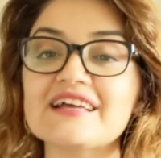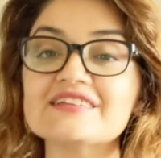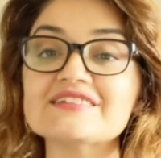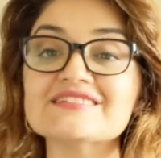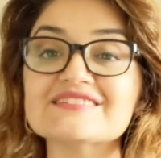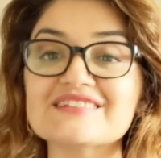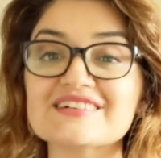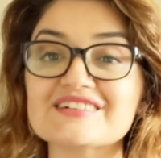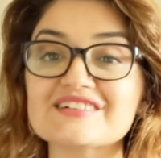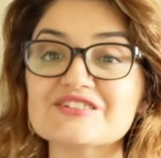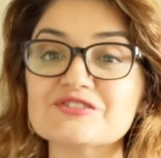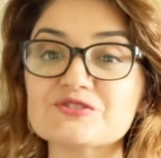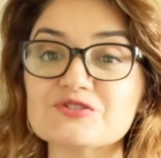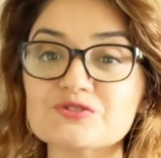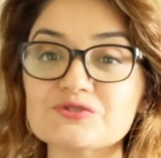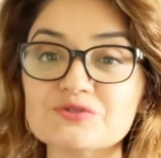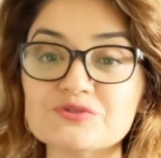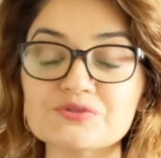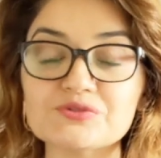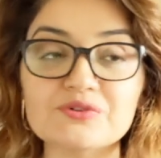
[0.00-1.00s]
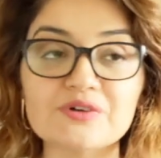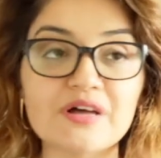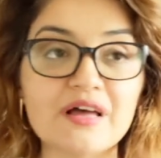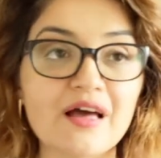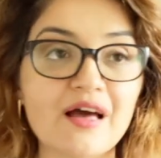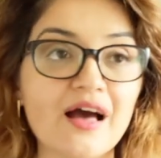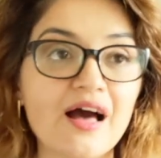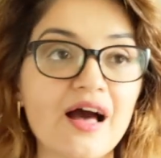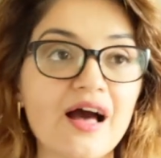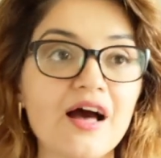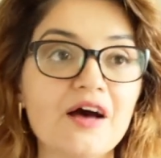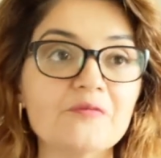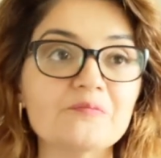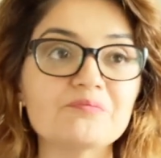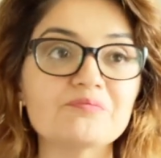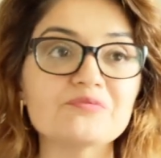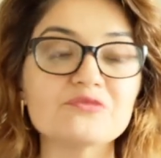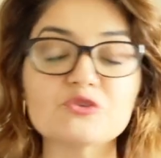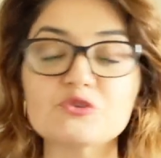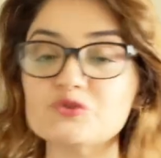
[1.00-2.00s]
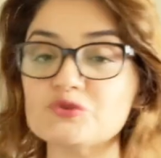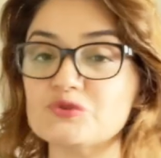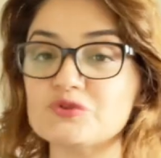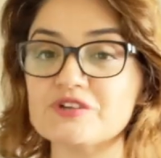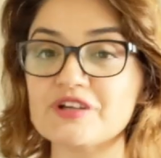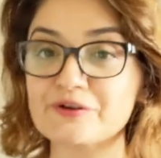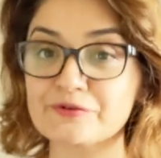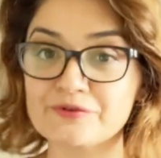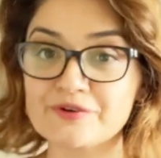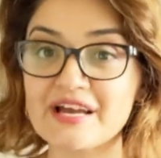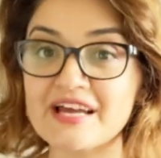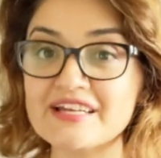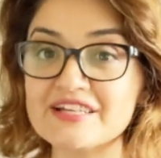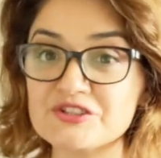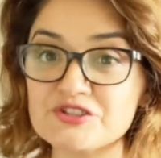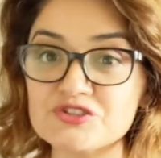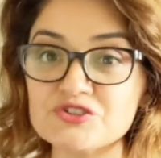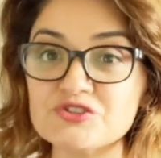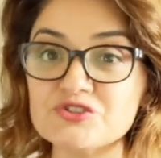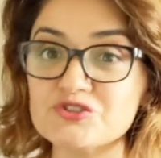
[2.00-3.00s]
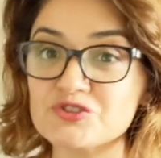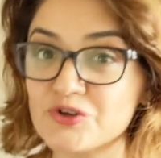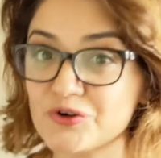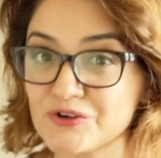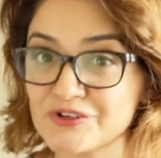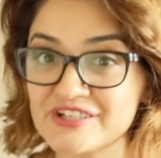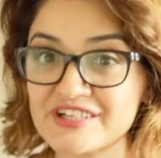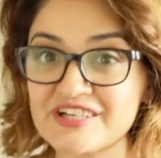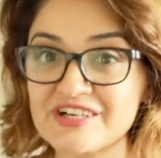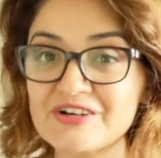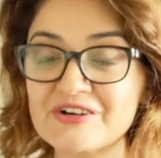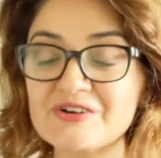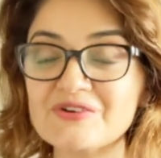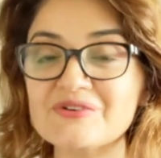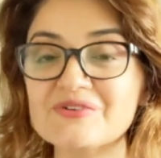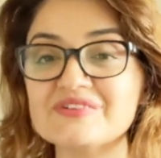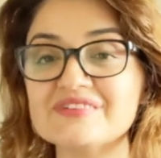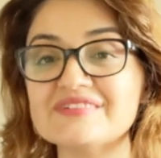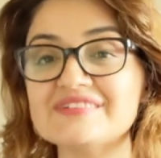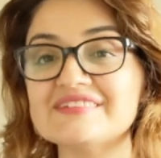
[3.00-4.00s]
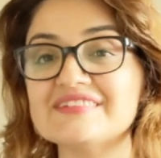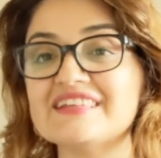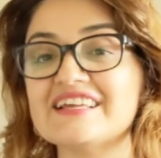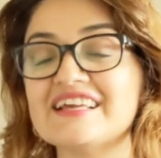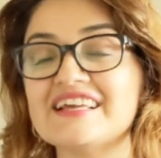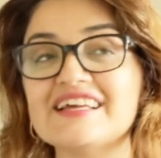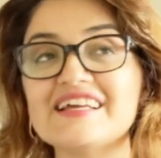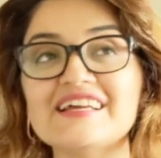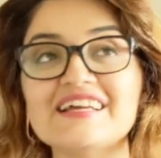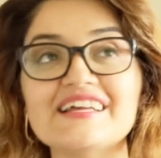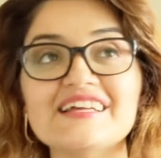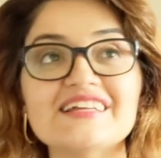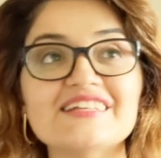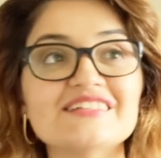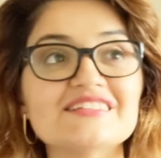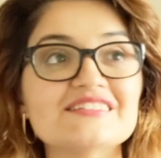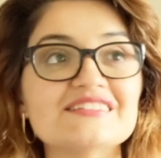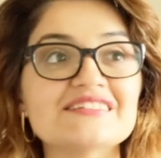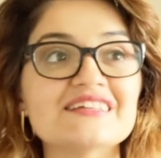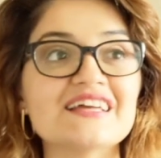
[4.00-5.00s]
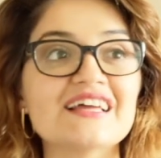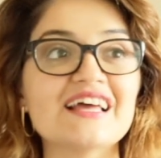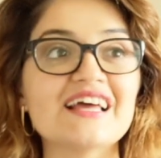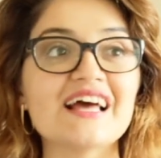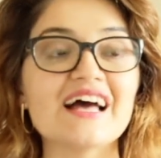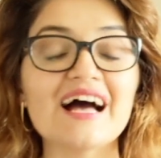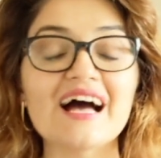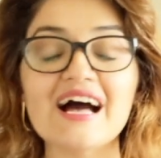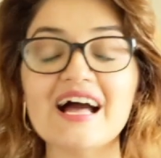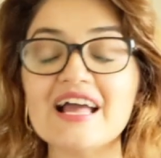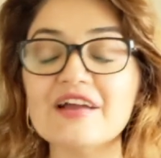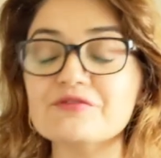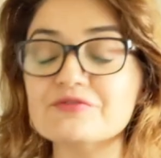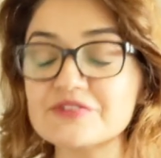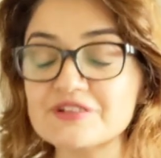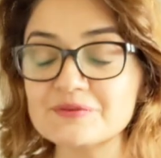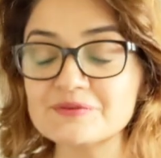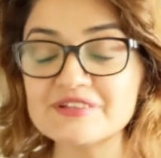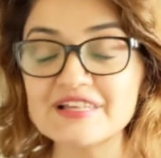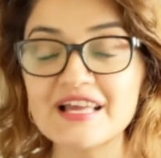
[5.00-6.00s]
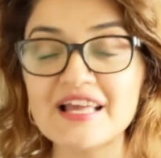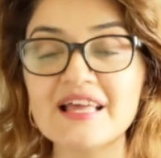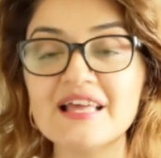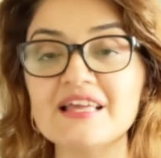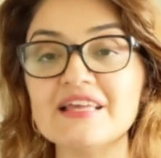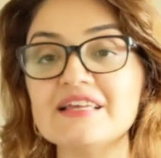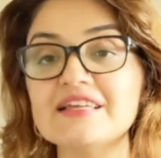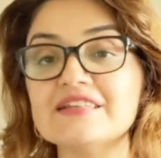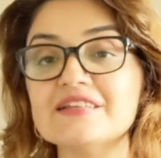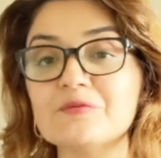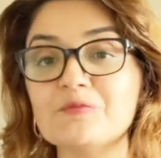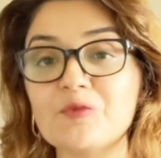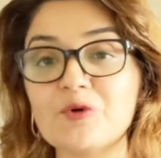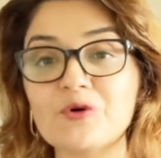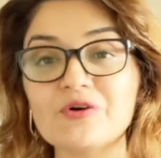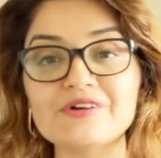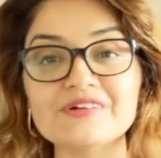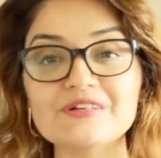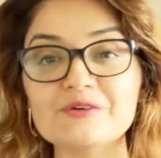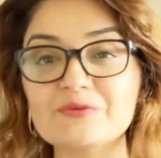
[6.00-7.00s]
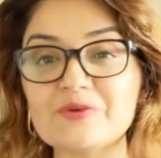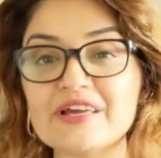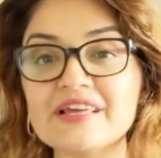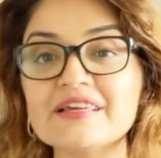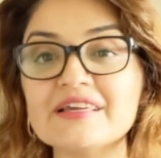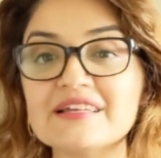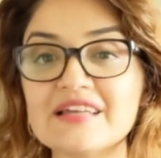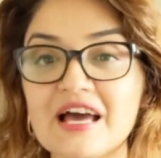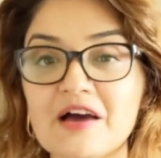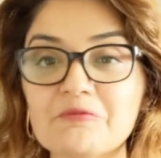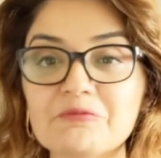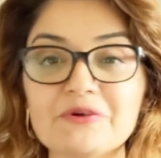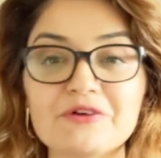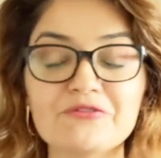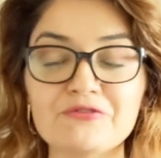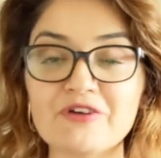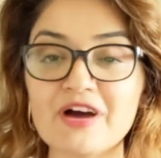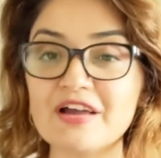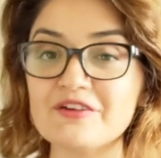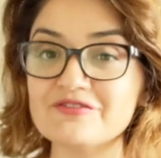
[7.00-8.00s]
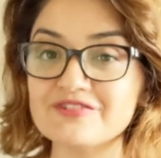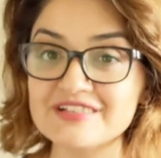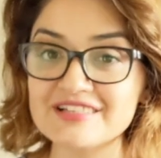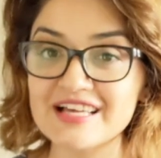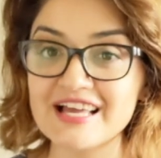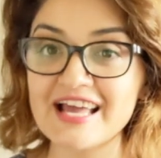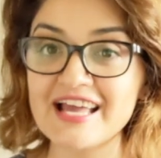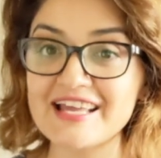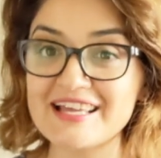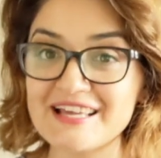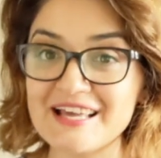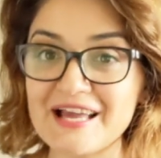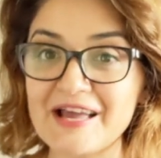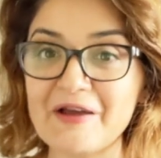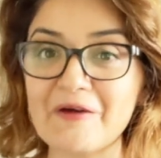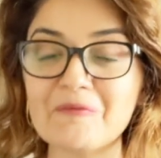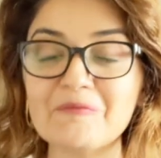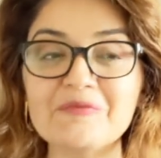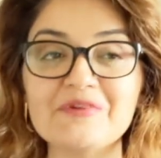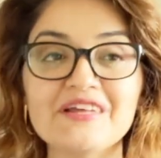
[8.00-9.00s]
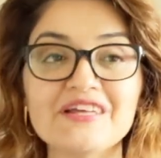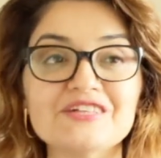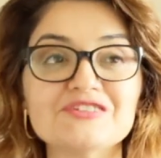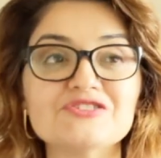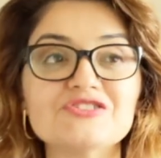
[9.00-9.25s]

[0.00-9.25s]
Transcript: I started to do the gratitude journal, and every day in the morning, waking up 5 a.m.